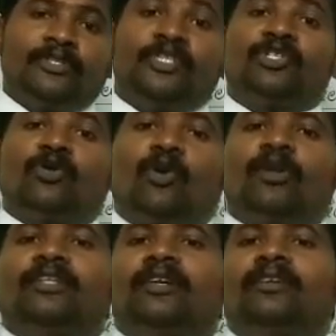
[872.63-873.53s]
These are
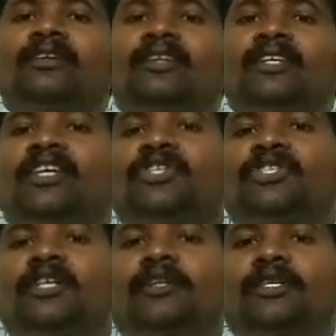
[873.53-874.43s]
all the
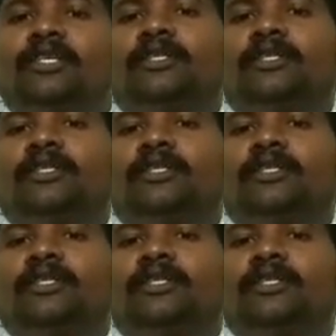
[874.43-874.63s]
ancient